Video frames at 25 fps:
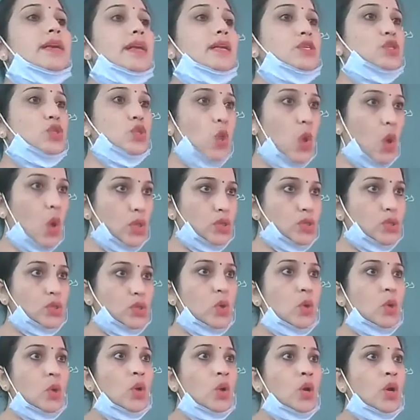test
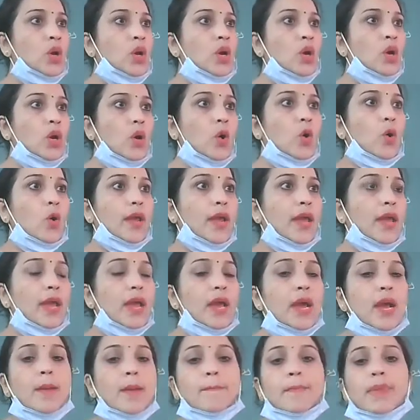also. Okay,
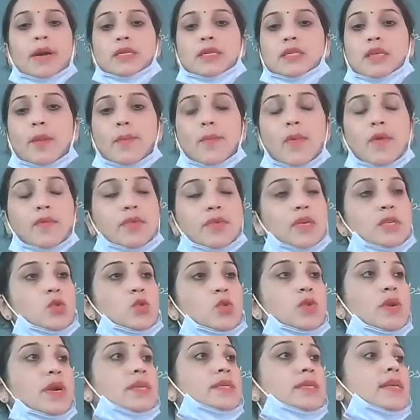but some of the
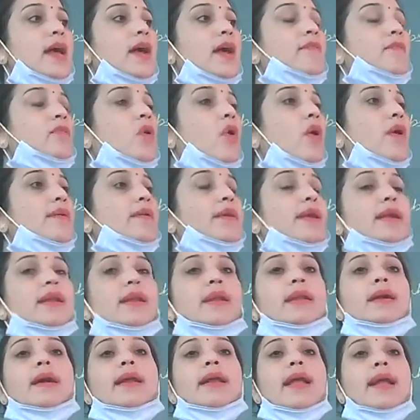students have not
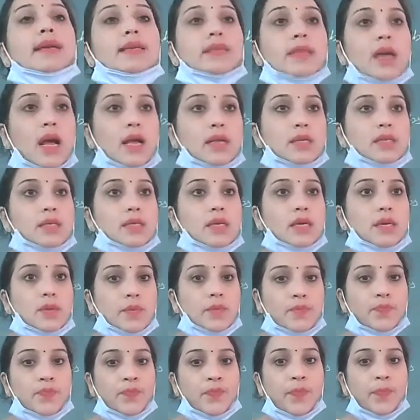written correct answer.
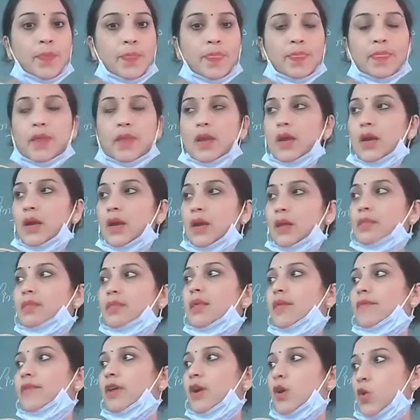
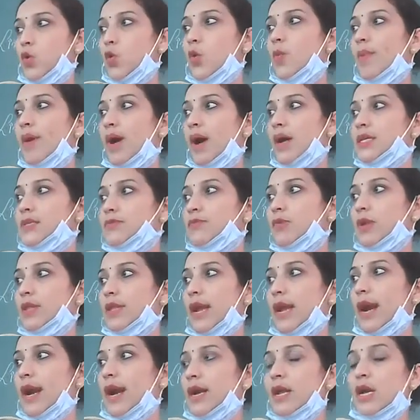There were 2 marks for
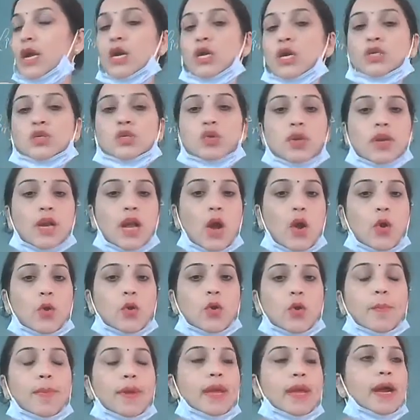that. So now
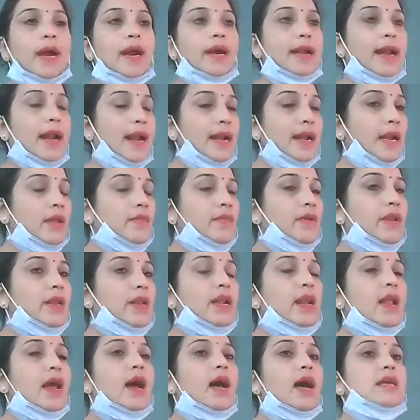you be attentive in
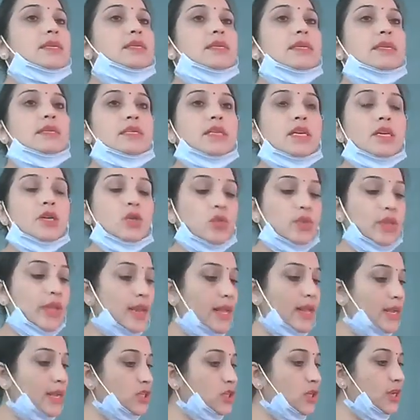class, listen to the
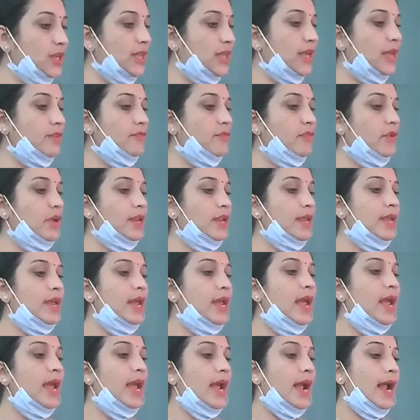lecture carefully
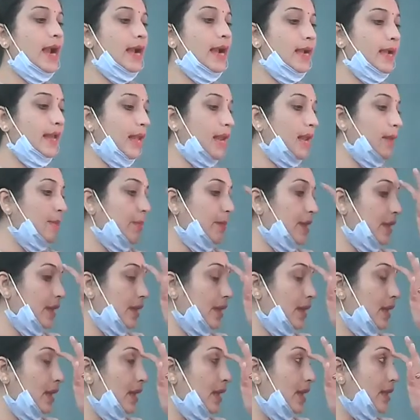and tell
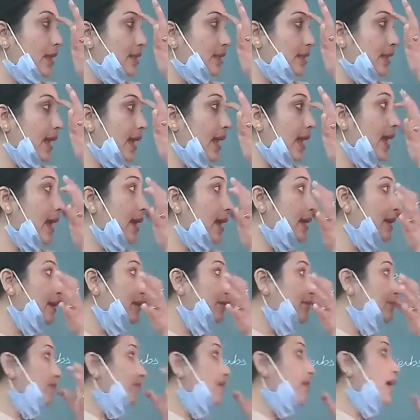me that
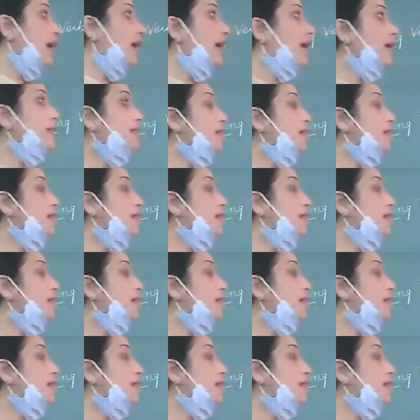why